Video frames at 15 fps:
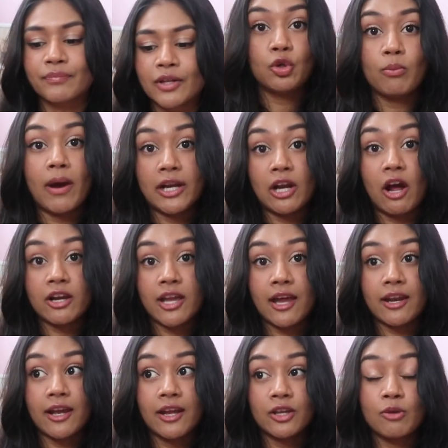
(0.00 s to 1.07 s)
You might not
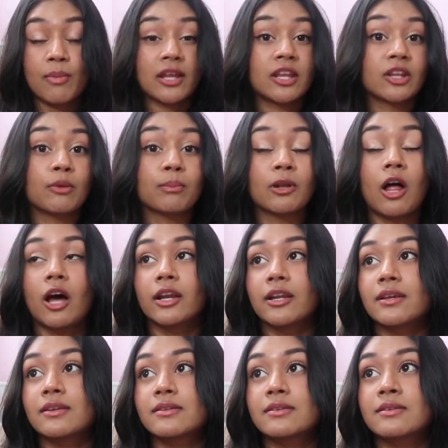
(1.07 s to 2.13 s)
get it. You might think the plot
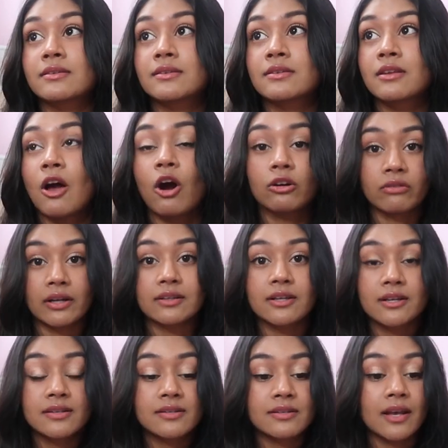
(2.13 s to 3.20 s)
is
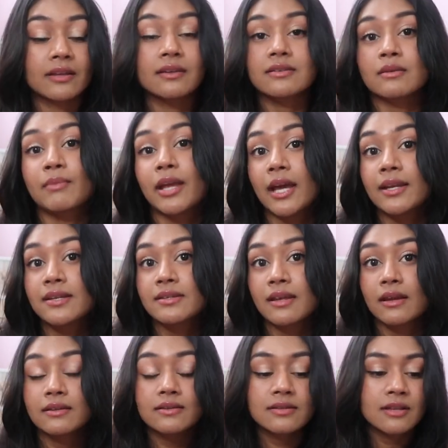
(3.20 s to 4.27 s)
horrendous and doesn't make any
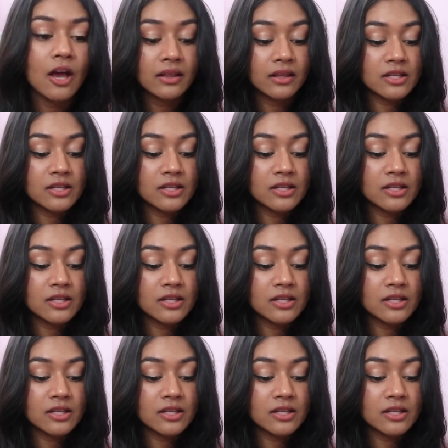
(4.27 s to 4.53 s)
sense.